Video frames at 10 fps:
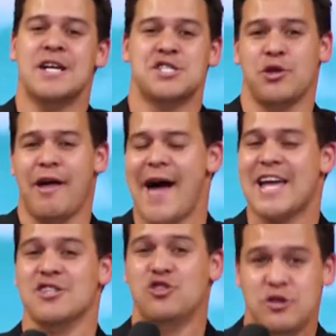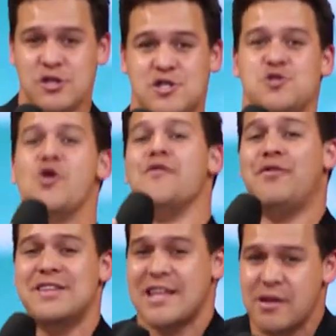so that I can serve
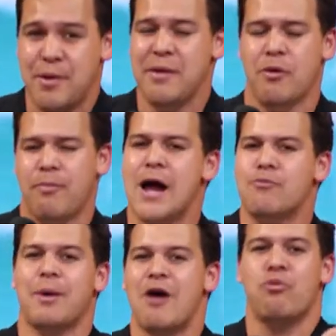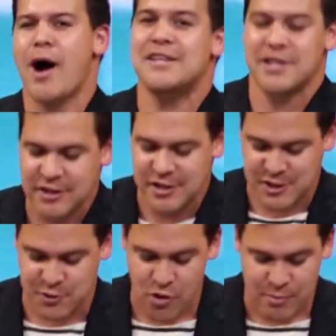these other people by writing this
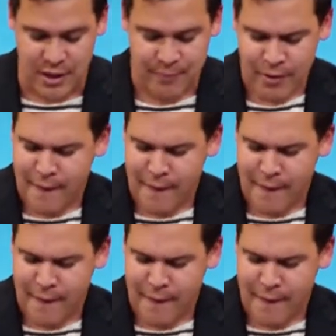sermon.